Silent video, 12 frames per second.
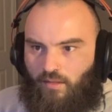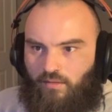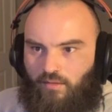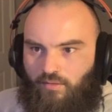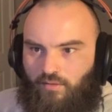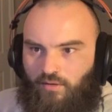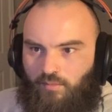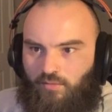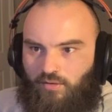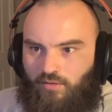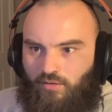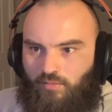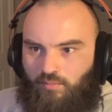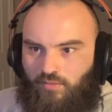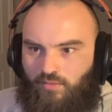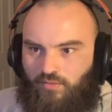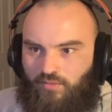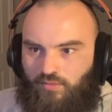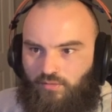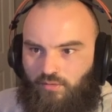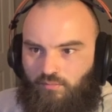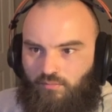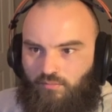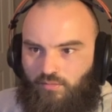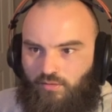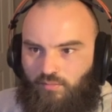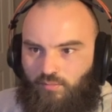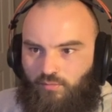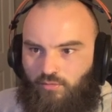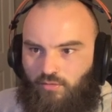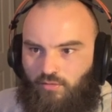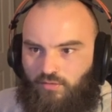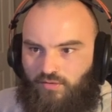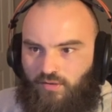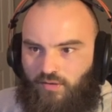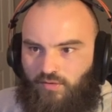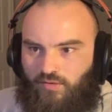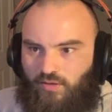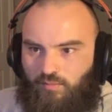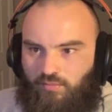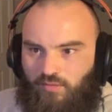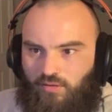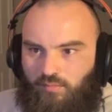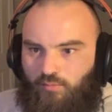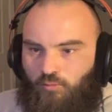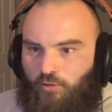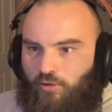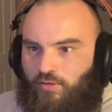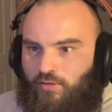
And then I'm going to up this just a little bit more and slide this up a little bit more.